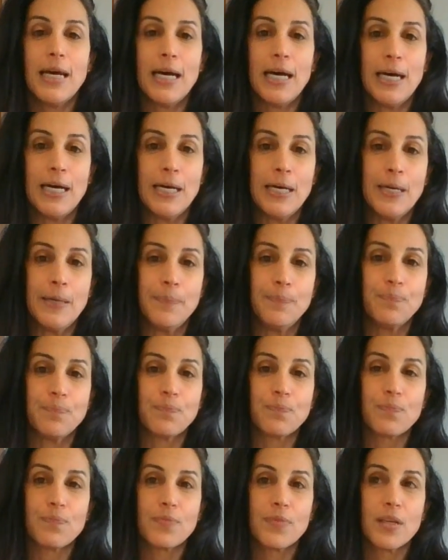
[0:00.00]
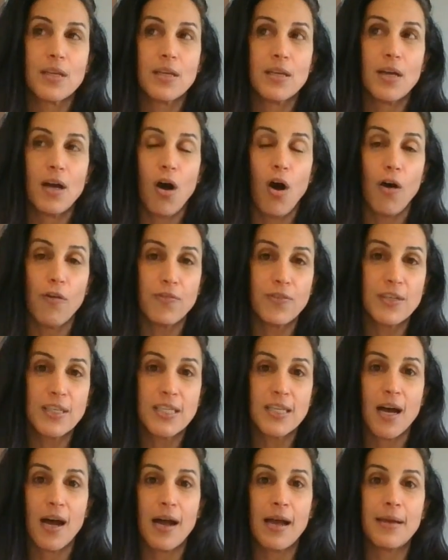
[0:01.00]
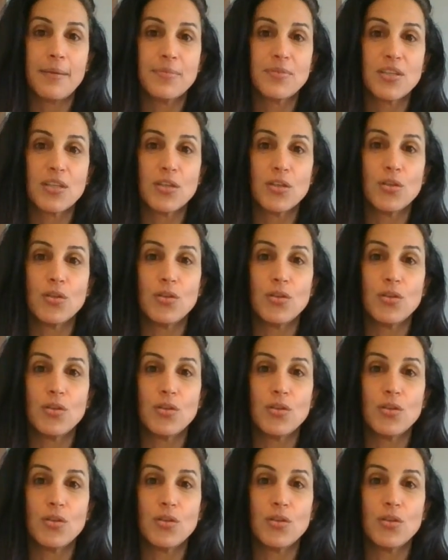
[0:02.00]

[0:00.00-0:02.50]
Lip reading: Um, Oftentimes,